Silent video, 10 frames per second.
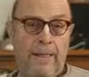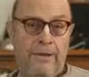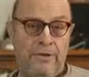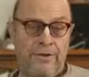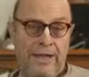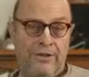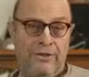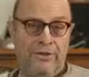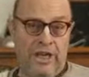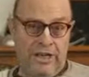So that's
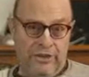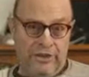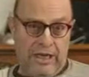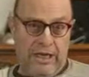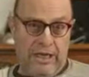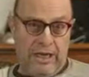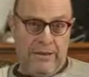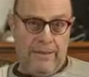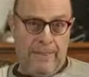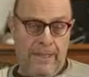Janasanga.
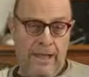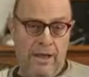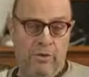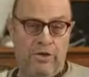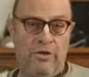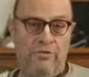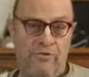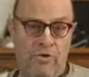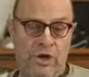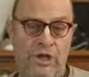We should
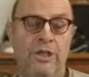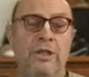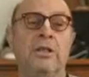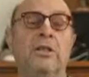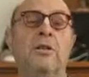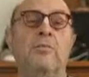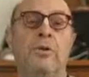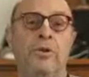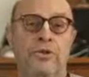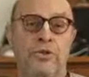avoid
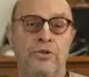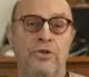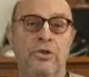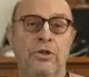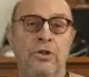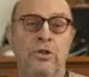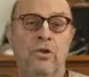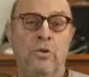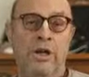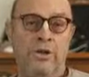persons
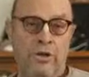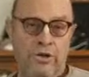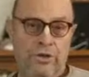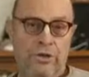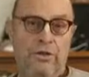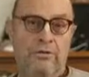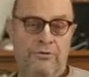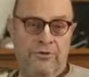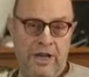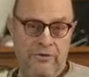who are not
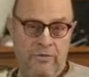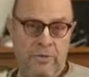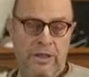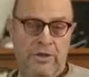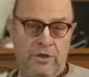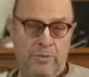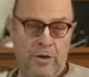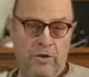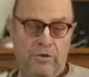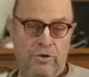favorably
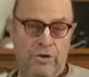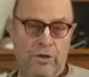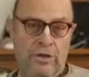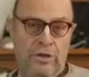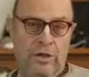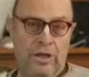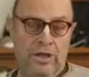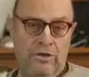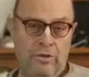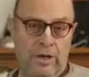disposed
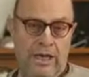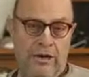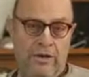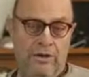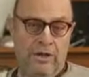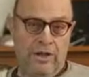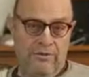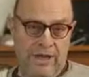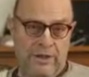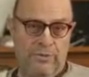to our
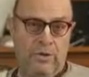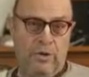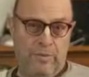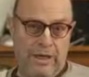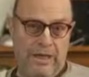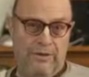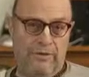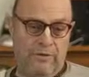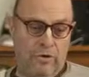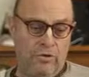advancement on the path of
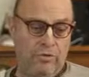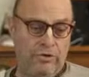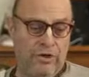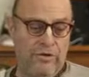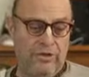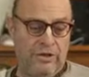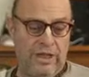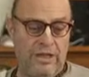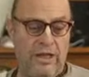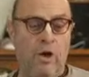devotional service.
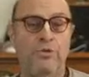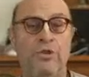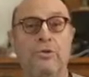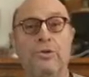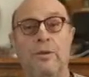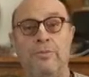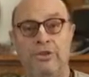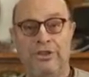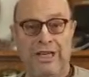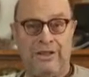And obstacle number
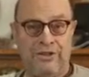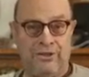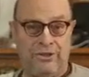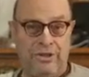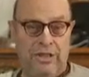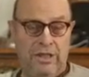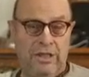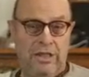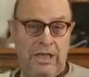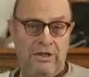6
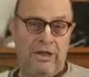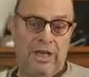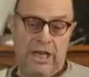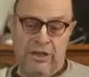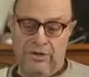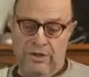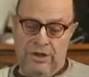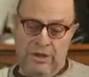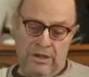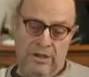in today's
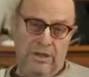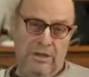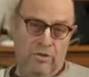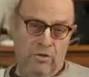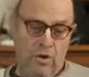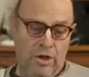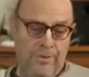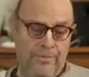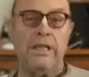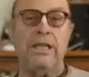talk
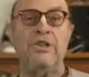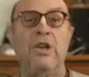is